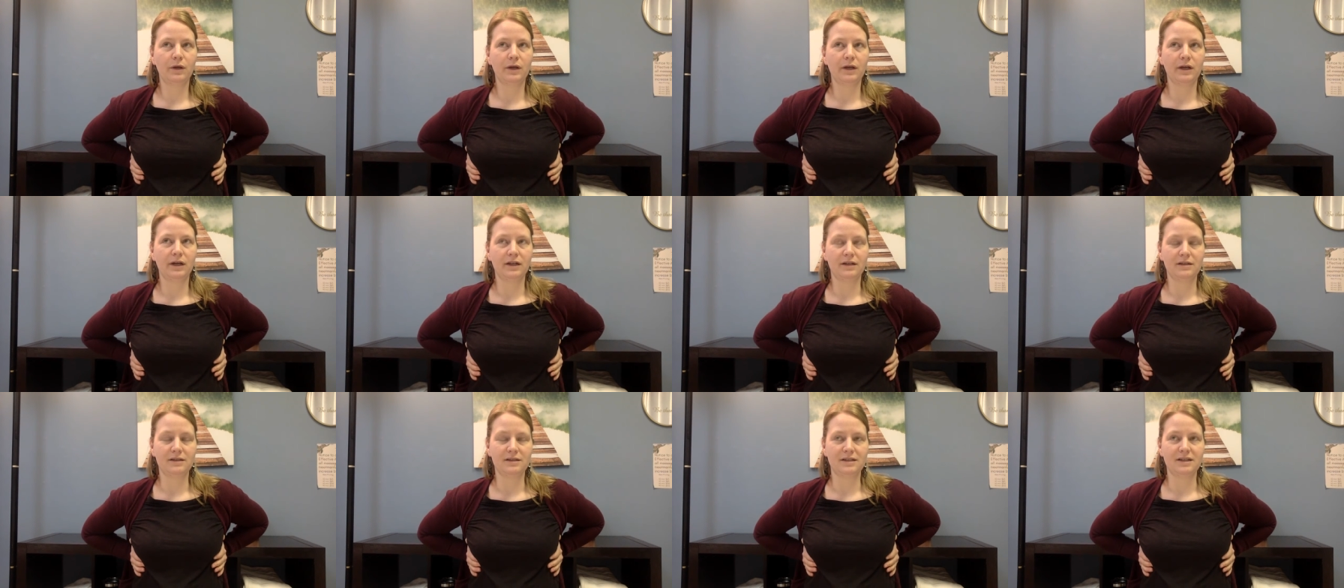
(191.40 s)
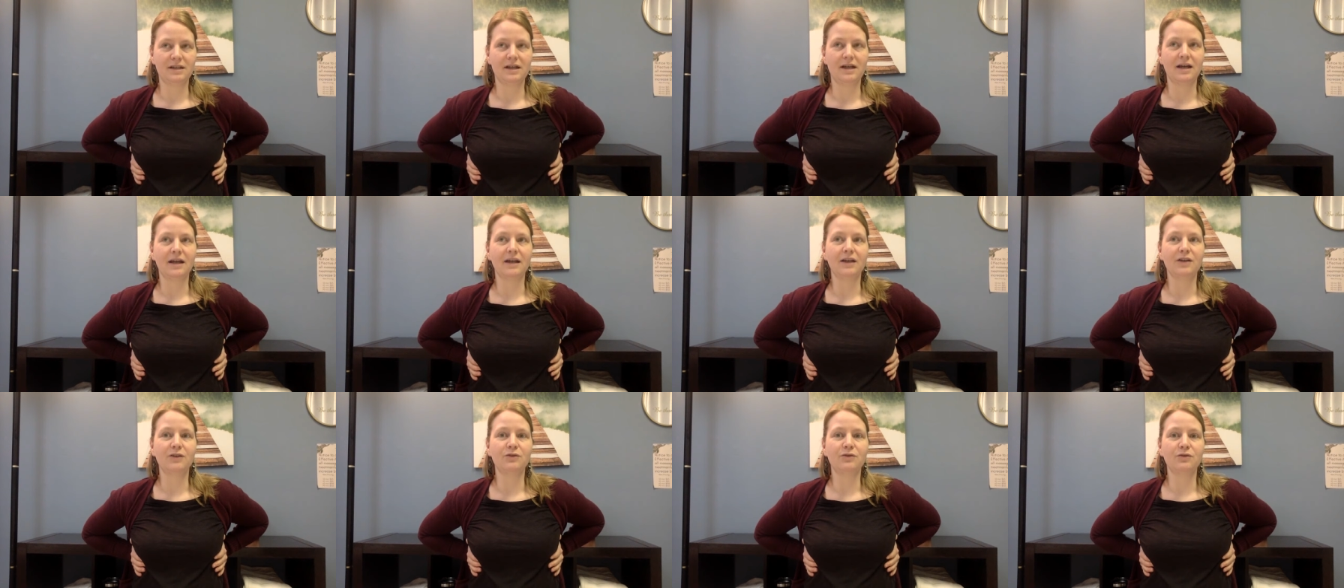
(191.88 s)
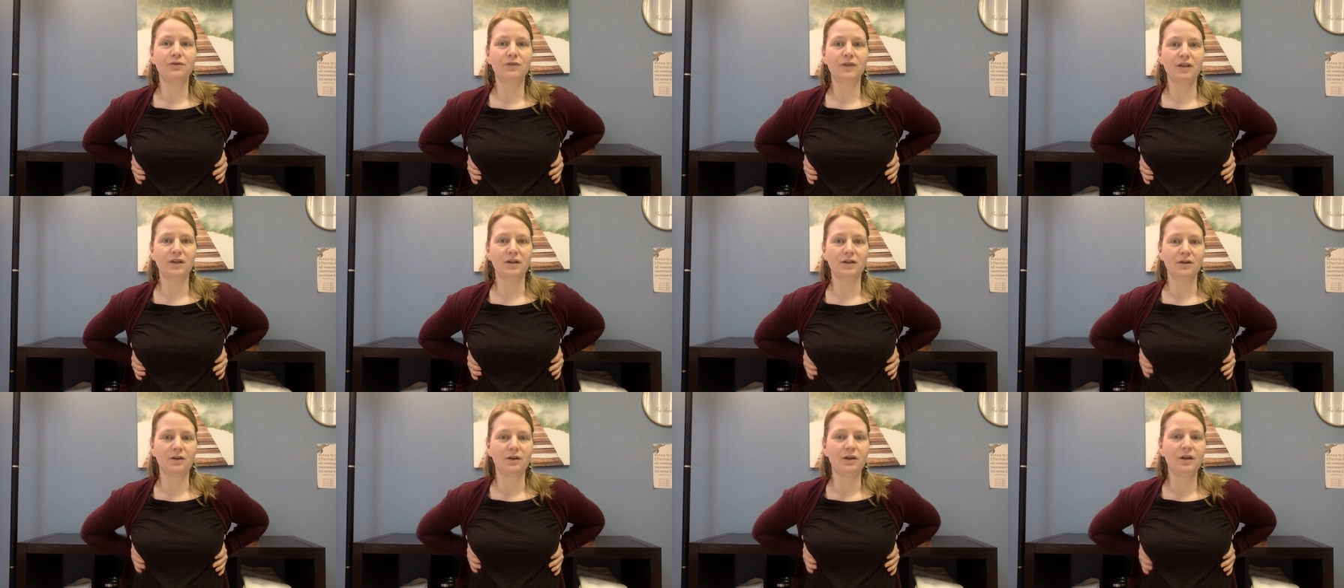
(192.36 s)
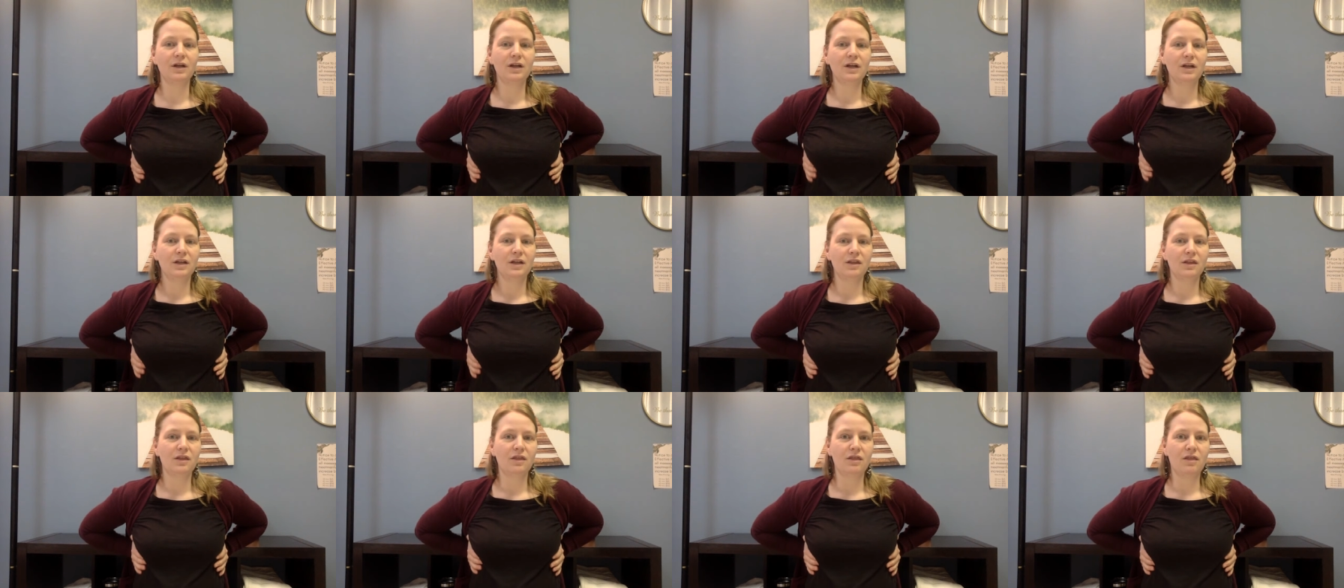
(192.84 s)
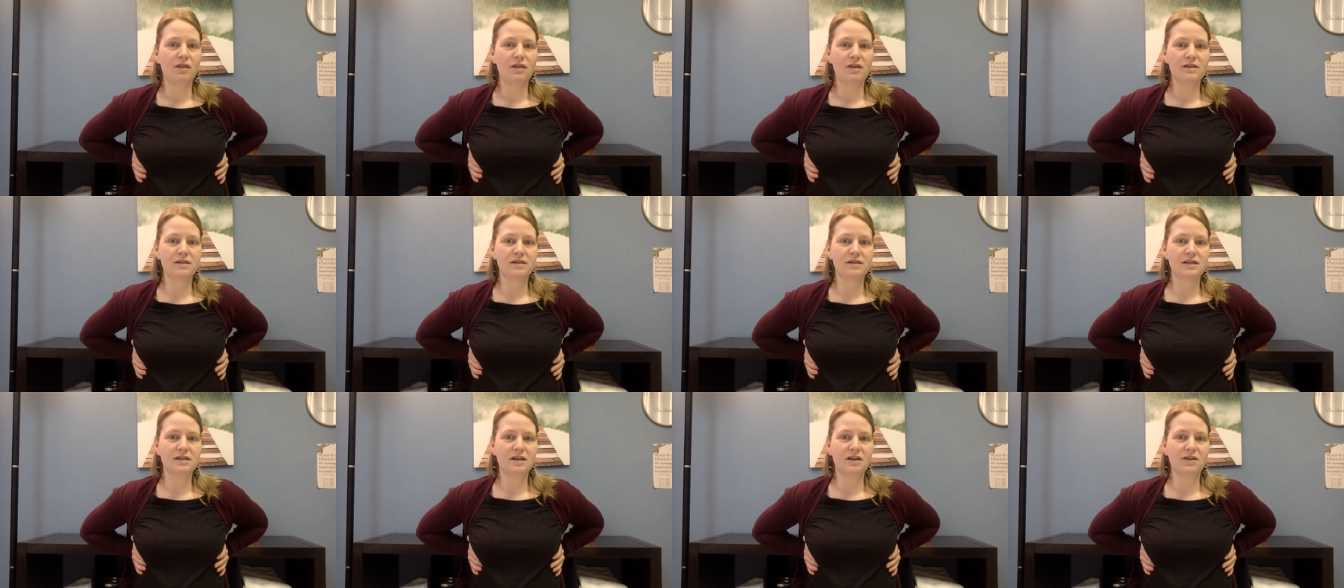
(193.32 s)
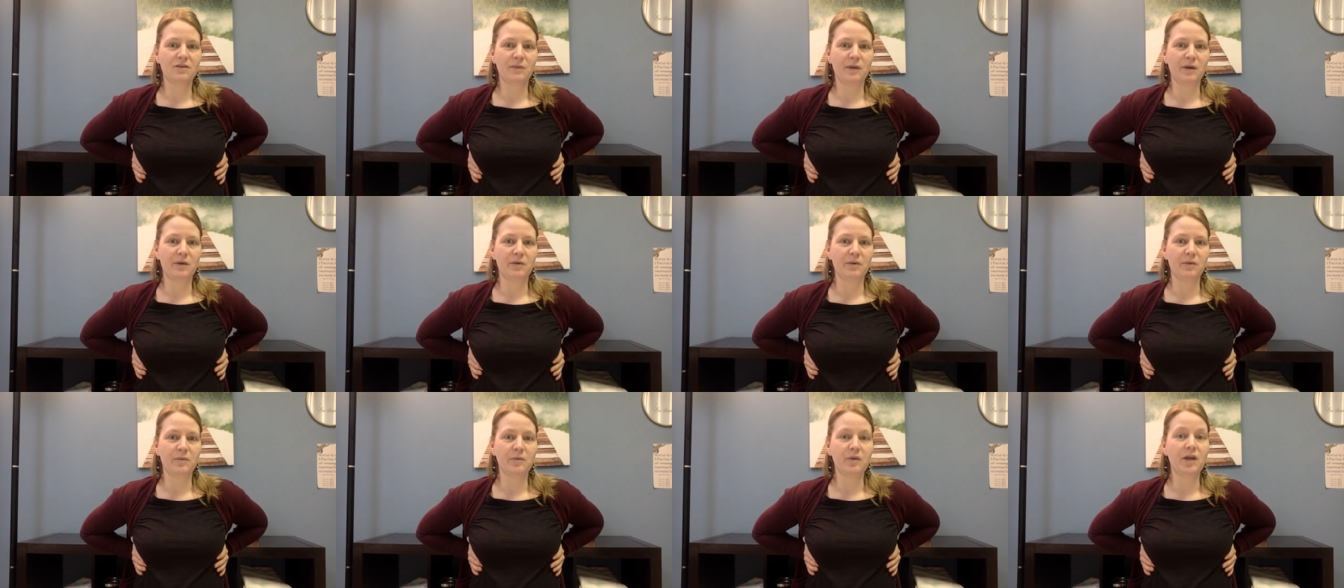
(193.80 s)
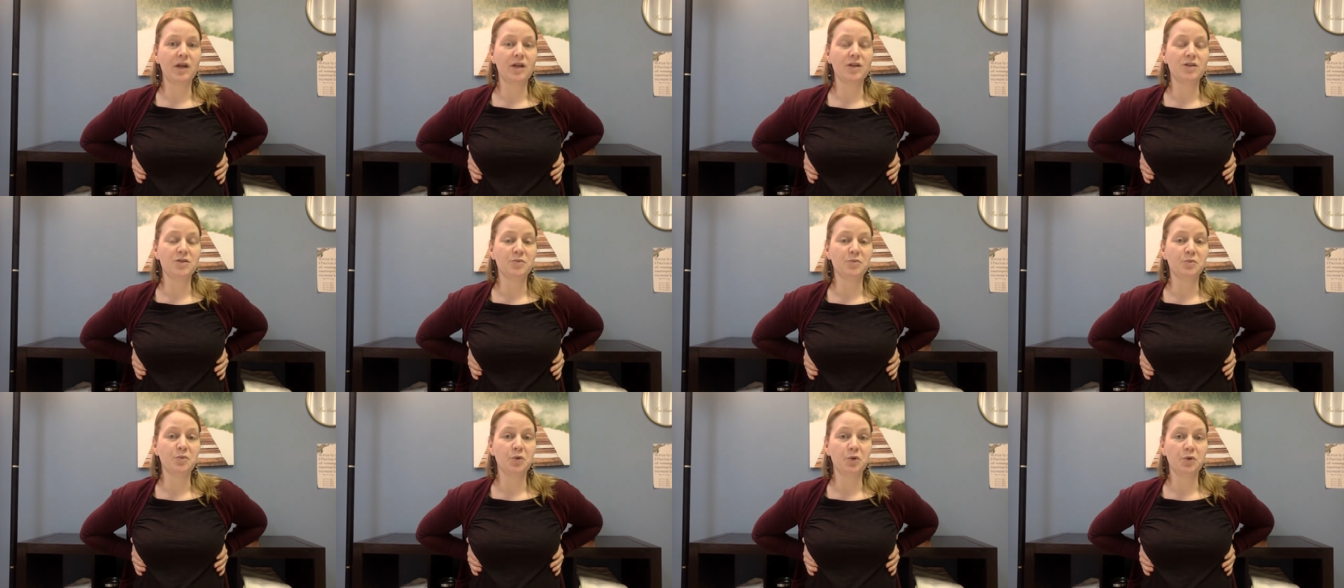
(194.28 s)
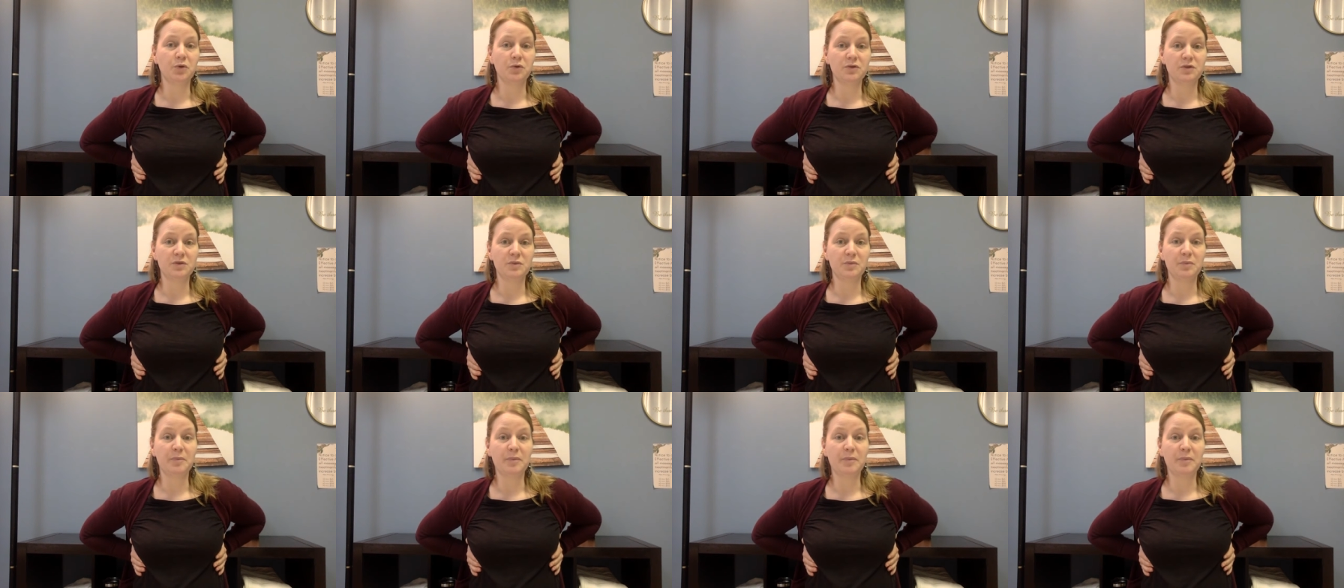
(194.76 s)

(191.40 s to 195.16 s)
And see, I can feel this side of my rib cage moves